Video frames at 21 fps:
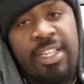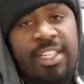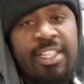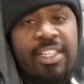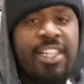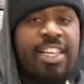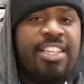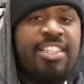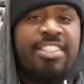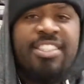
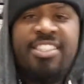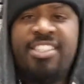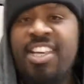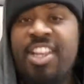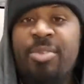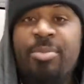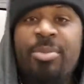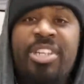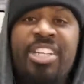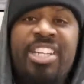Ladies and
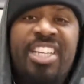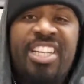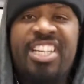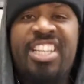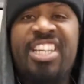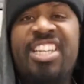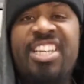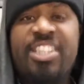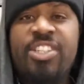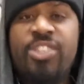gentlemen, it
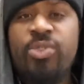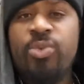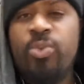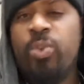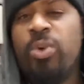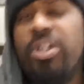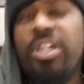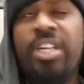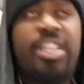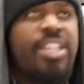is
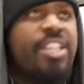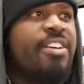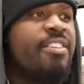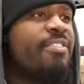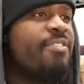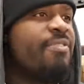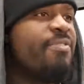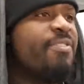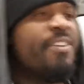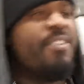
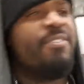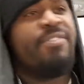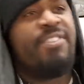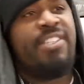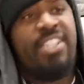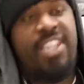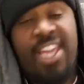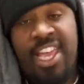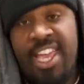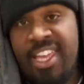
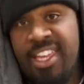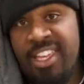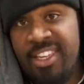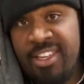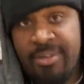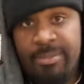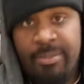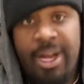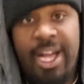1:50 a.m.